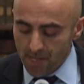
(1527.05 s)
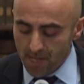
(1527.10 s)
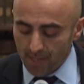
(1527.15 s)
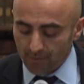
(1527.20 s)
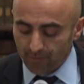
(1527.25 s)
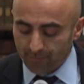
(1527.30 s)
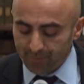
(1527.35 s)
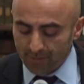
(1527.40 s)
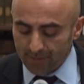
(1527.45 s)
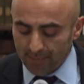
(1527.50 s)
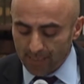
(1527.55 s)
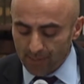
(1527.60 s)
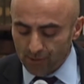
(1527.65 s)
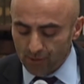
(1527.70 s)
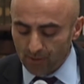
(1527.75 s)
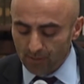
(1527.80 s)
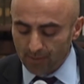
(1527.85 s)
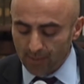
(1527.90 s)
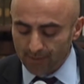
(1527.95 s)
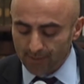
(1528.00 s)
a
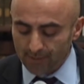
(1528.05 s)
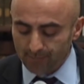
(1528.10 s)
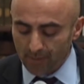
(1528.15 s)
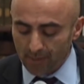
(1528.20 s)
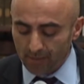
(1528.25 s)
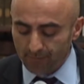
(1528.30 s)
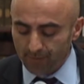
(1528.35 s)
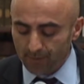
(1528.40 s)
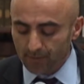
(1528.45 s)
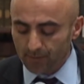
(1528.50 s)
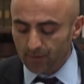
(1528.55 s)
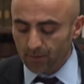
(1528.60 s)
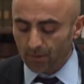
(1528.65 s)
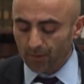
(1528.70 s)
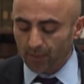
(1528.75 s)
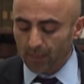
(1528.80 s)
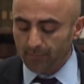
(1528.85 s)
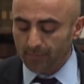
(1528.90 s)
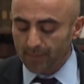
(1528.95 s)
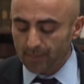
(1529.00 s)
reputation that has benefited
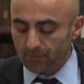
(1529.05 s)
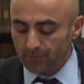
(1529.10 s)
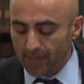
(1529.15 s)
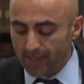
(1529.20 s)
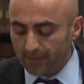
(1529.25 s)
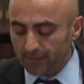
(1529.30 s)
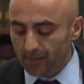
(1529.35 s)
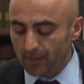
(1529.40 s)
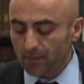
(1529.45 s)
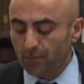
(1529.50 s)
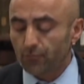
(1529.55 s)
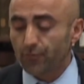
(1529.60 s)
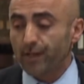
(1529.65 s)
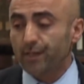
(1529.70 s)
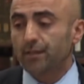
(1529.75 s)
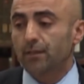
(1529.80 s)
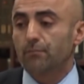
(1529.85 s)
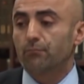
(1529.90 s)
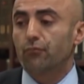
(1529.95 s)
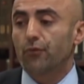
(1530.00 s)
Turkey by attracting
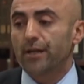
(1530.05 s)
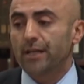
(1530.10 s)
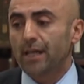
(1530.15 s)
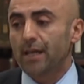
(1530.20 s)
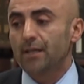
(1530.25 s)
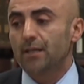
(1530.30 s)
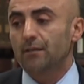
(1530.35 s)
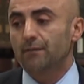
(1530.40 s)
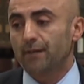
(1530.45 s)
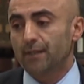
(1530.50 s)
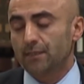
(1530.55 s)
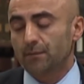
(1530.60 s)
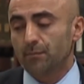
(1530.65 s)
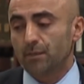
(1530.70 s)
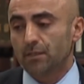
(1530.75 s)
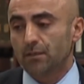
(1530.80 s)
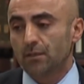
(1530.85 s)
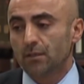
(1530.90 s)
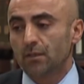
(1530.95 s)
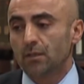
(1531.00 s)
record-breaking
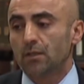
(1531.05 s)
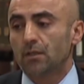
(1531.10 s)
investment.